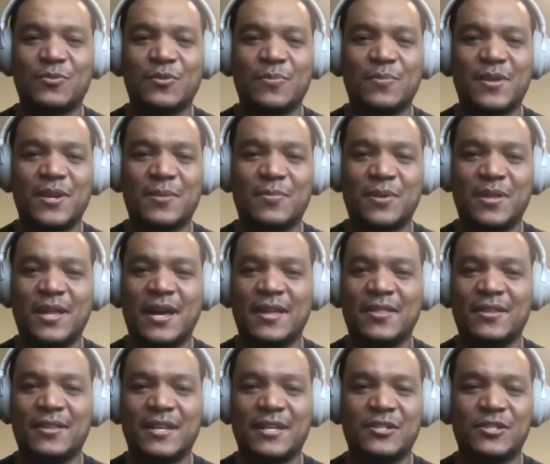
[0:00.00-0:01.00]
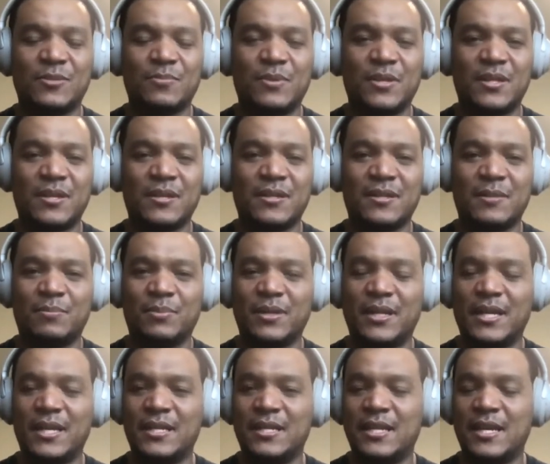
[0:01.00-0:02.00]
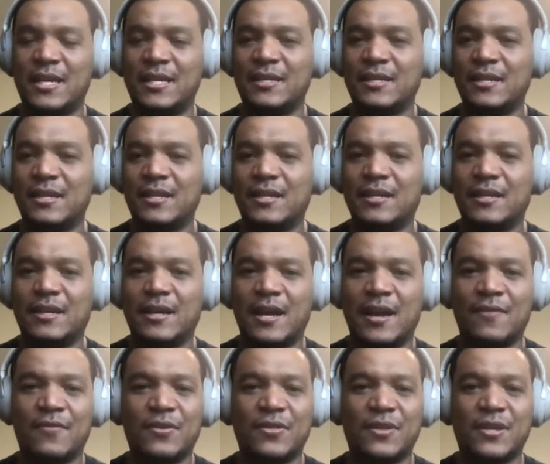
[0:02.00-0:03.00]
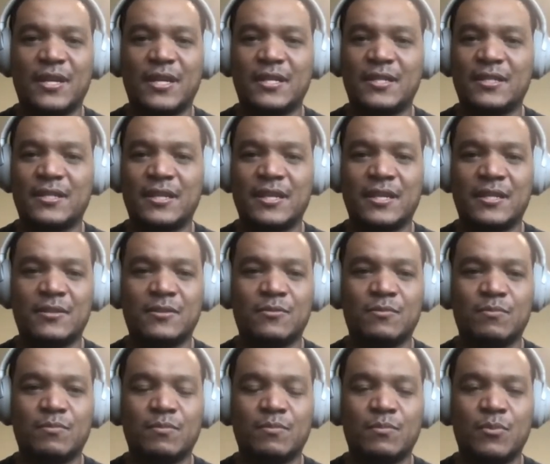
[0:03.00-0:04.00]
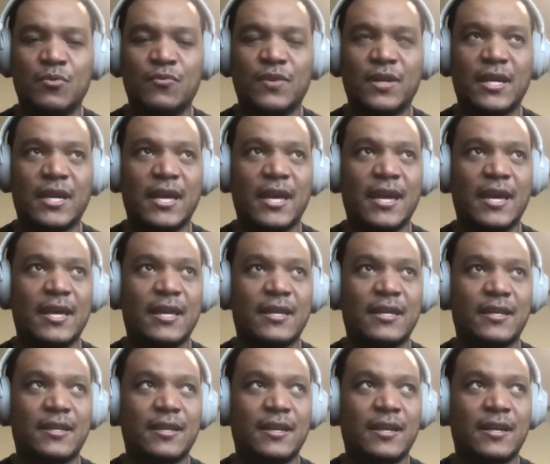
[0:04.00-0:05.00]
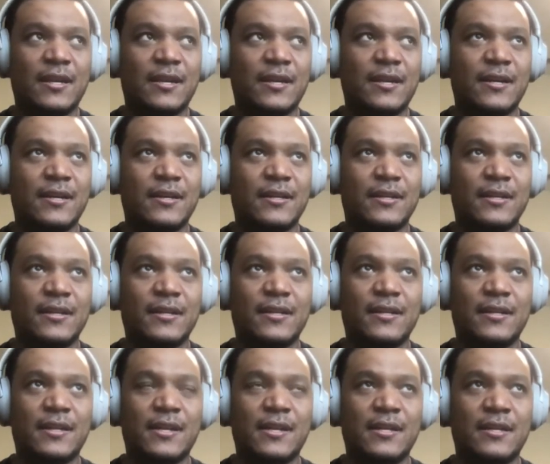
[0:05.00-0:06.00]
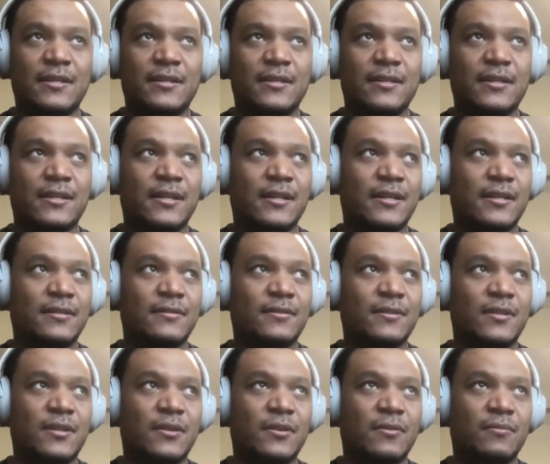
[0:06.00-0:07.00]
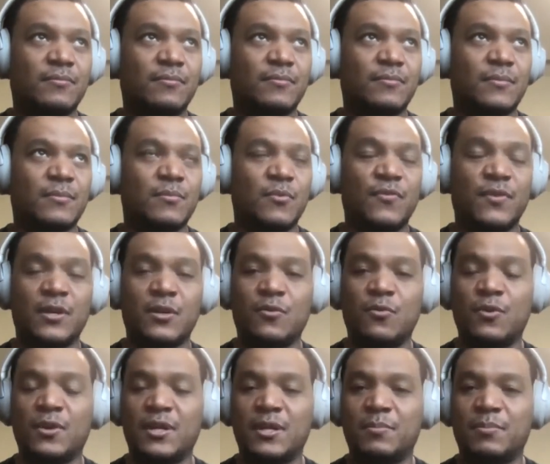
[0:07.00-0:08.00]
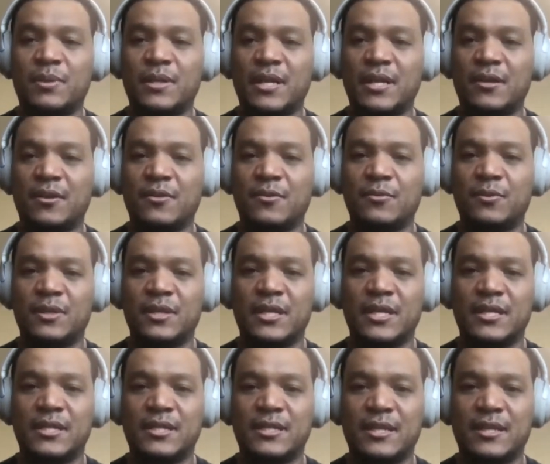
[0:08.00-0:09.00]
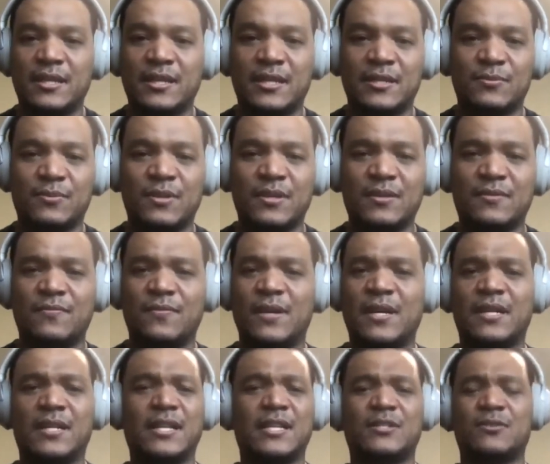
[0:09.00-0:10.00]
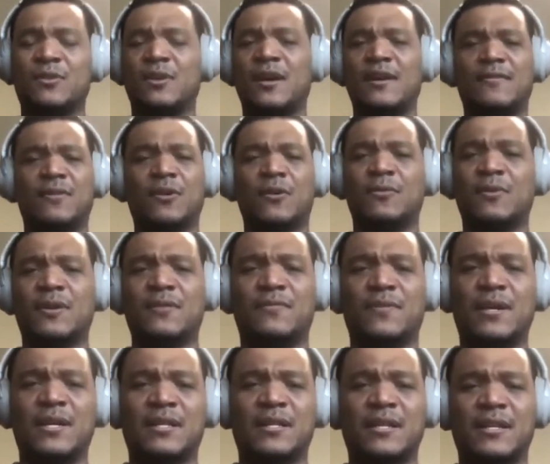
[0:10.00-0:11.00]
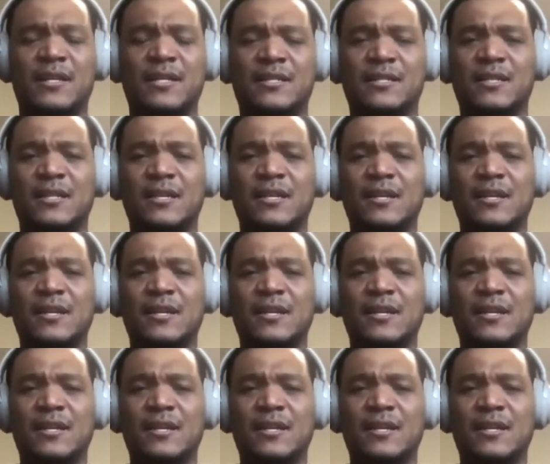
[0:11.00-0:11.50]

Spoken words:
room there, but I think that should be the planned date. Everything is moving ahead and moving according to plan on the release. I think as we finalize or have already finalized